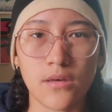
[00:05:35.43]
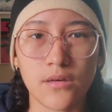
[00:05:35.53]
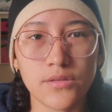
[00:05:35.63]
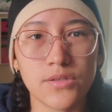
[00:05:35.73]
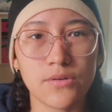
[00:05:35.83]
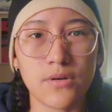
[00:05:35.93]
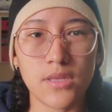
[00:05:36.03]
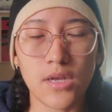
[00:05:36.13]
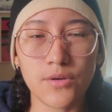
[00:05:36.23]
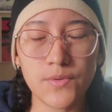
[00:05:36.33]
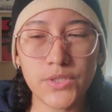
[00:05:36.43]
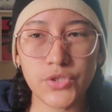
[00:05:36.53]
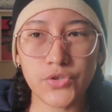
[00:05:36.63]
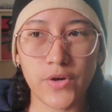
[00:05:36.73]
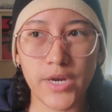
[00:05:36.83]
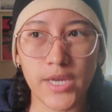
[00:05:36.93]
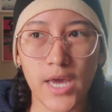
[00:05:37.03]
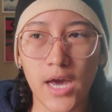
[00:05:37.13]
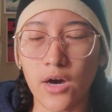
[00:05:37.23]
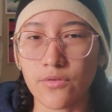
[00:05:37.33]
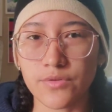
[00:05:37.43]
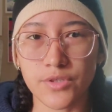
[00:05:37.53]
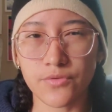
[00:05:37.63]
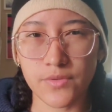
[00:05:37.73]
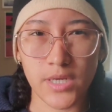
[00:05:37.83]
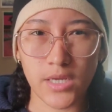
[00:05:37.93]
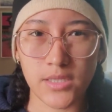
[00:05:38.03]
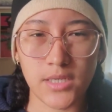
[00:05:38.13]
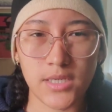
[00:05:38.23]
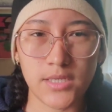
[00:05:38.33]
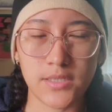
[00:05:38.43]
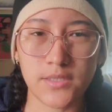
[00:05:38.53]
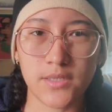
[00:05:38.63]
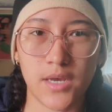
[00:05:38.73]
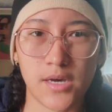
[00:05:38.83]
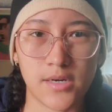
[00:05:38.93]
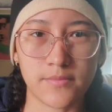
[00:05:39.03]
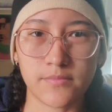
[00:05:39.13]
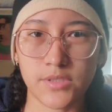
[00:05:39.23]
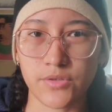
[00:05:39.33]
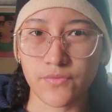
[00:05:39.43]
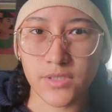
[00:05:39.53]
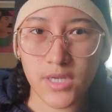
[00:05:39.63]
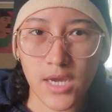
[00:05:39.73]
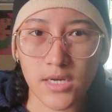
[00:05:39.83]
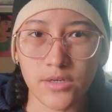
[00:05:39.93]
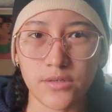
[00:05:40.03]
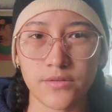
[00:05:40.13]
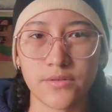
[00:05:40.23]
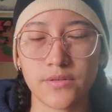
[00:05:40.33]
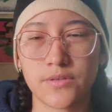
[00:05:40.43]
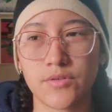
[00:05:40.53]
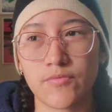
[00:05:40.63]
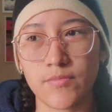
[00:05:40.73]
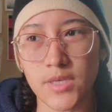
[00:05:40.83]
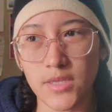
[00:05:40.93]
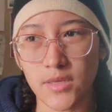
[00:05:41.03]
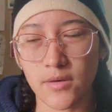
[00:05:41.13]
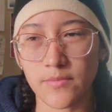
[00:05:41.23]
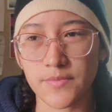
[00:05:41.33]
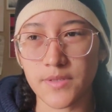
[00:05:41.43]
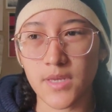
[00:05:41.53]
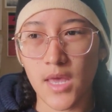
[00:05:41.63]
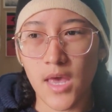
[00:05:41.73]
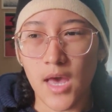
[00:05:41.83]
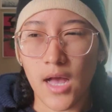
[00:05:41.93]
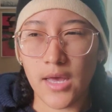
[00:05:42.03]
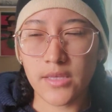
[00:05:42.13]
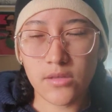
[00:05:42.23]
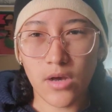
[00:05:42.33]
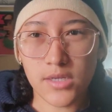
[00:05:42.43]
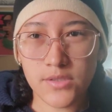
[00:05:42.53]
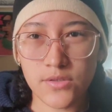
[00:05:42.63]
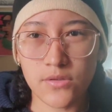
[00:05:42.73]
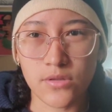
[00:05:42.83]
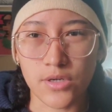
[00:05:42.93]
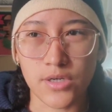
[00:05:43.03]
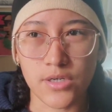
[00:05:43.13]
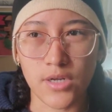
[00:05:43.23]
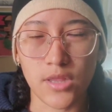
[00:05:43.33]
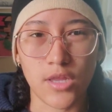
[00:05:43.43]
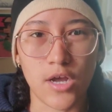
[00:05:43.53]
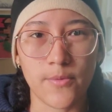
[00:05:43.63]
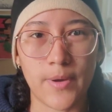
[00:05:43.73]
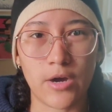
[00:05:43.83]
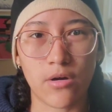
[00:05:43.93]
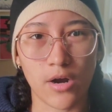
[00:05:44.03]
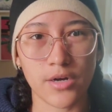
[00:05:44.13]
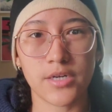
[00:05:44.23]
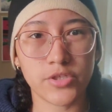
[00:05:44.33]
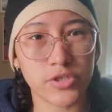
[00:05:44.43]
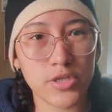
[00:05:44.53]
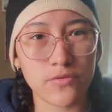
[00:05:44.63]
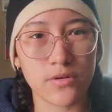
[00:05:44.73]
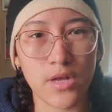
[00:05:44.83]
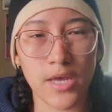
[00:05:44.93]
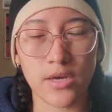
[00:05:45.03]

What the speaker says: Also, along with trying out new techniques, new styles, new mediums, I got to learn a lot about art in general.